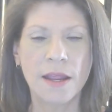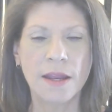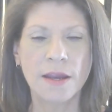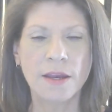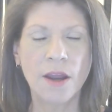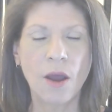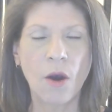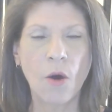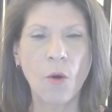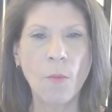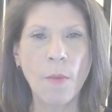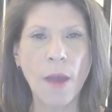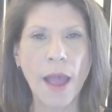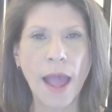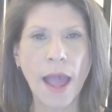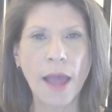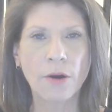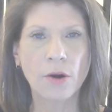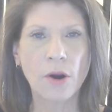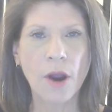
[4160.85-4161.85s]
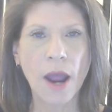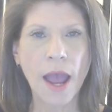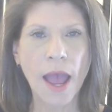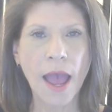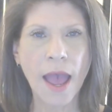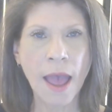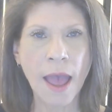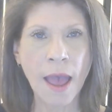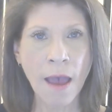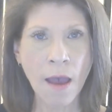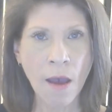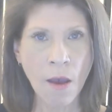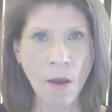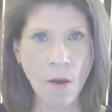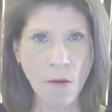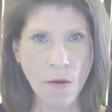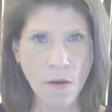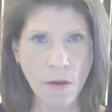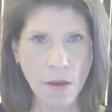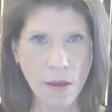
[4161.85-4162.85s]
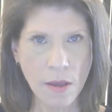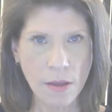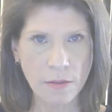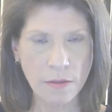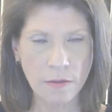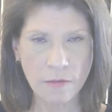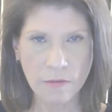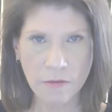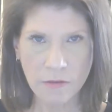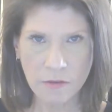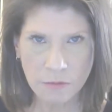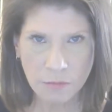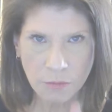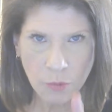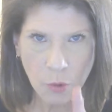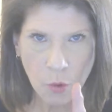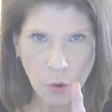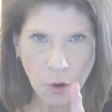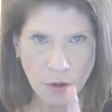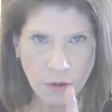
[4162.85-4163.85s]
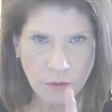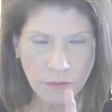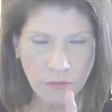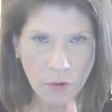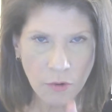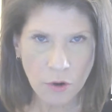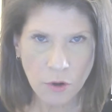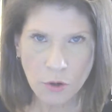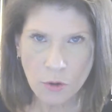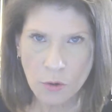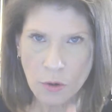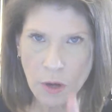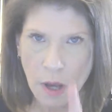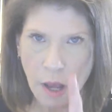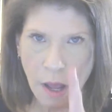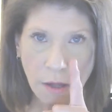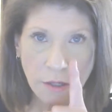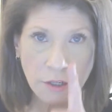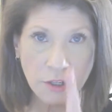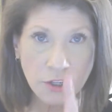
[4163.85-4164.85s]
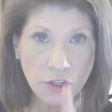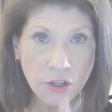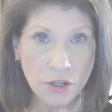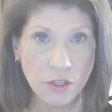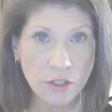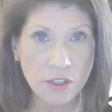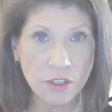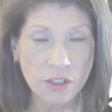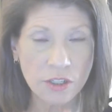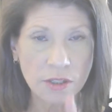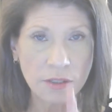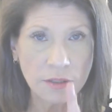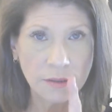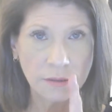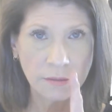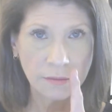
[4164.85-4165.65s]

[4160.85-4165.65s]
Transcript: no matter how, this is important for you conscious